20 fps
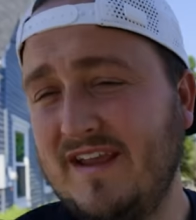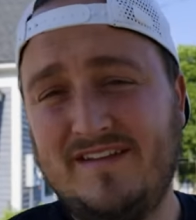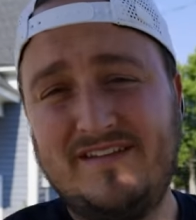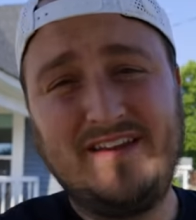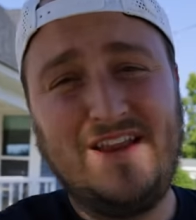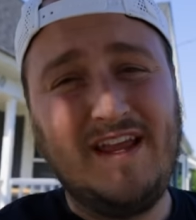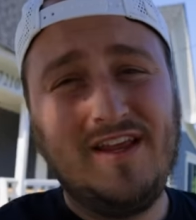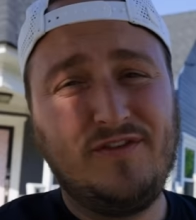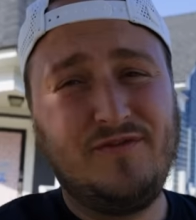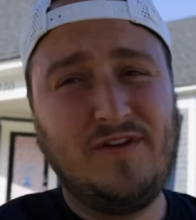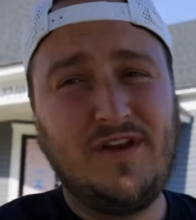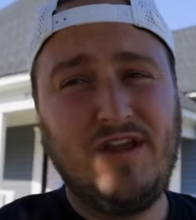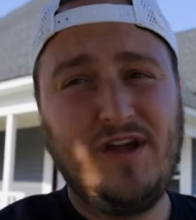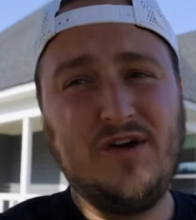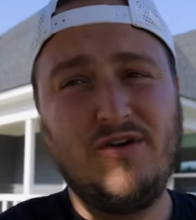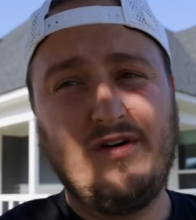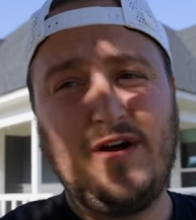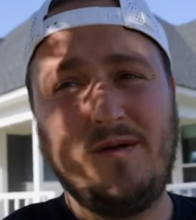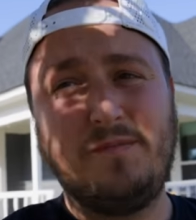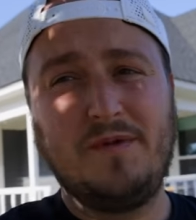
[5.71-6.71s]
In today's
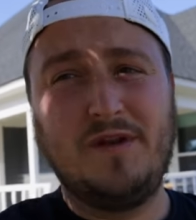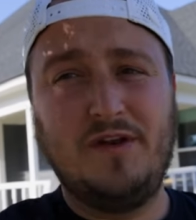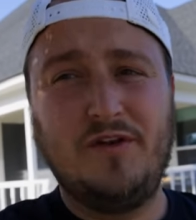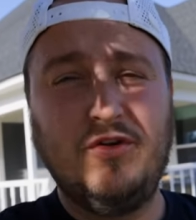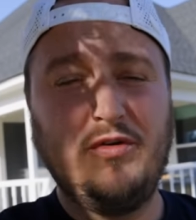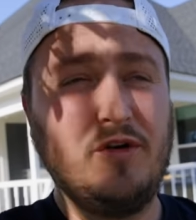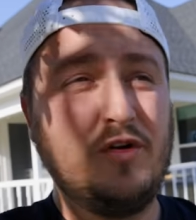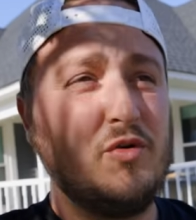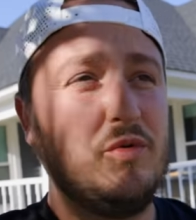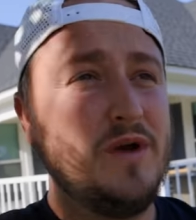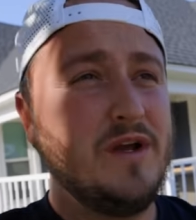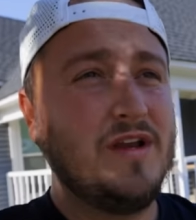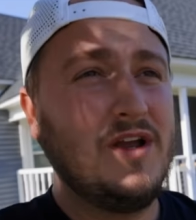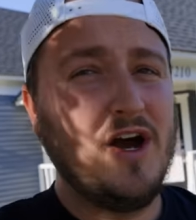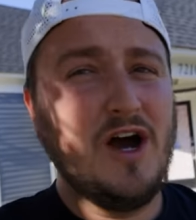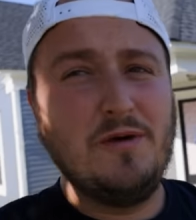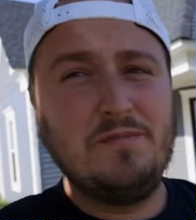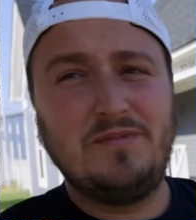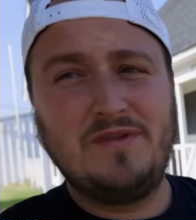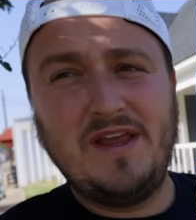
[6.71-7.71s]
video, I'm gonna do a quick
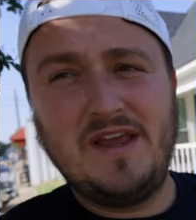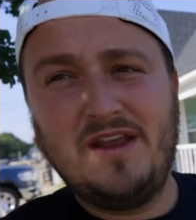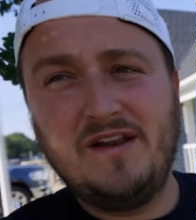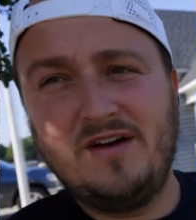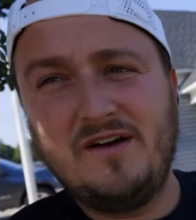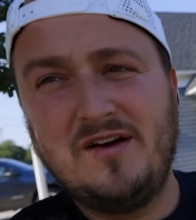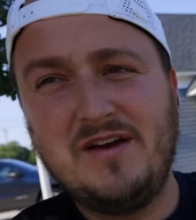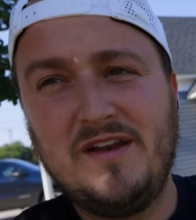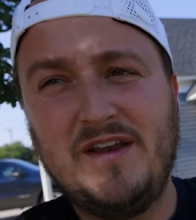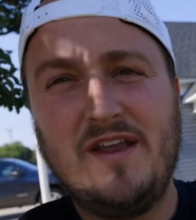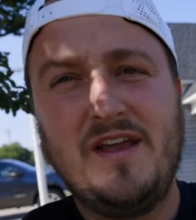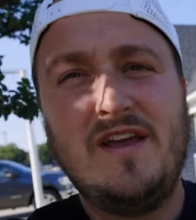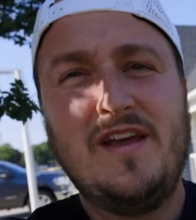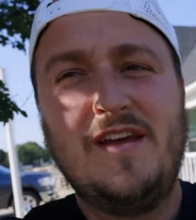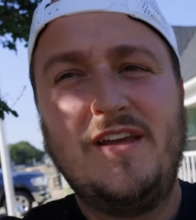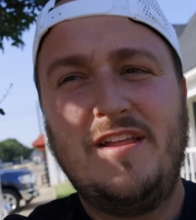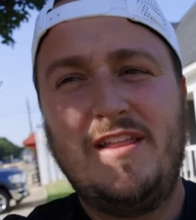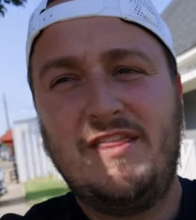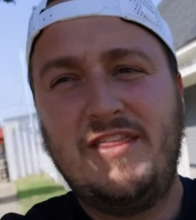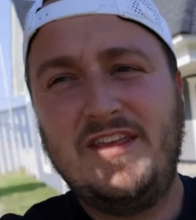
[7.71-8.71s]
update on
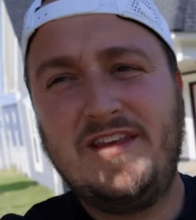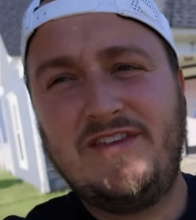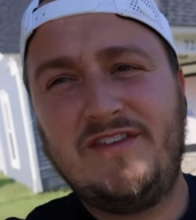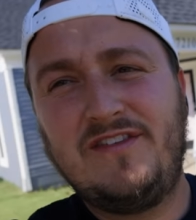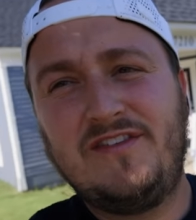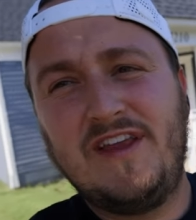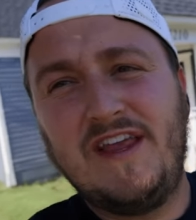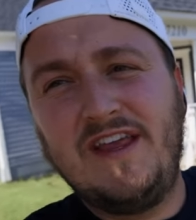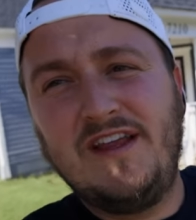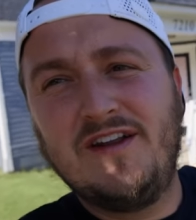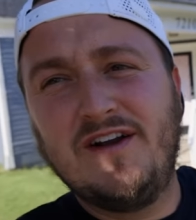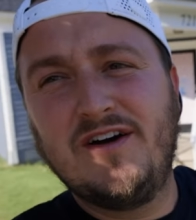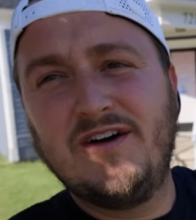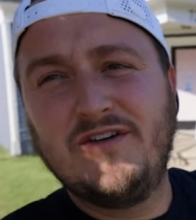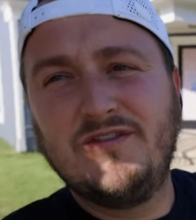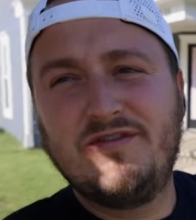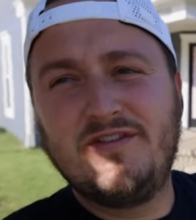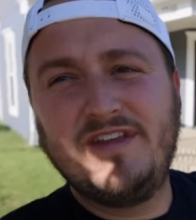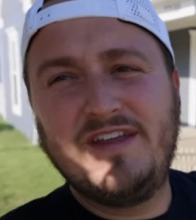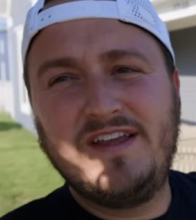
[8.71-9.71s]
the state
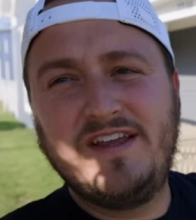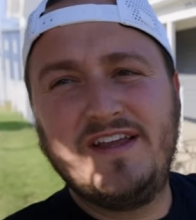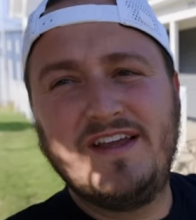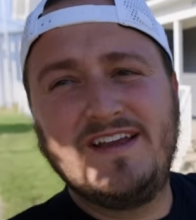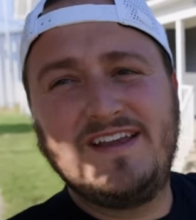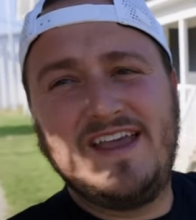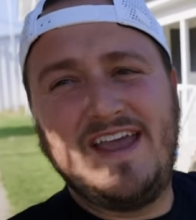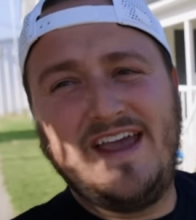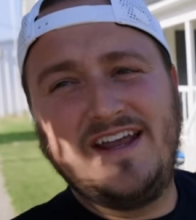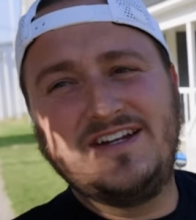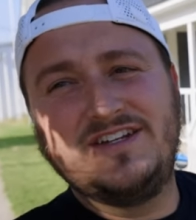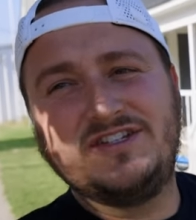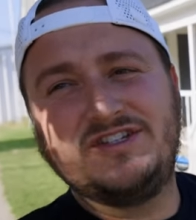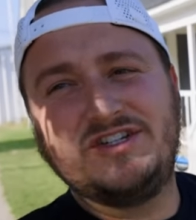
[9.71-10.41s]
of the candy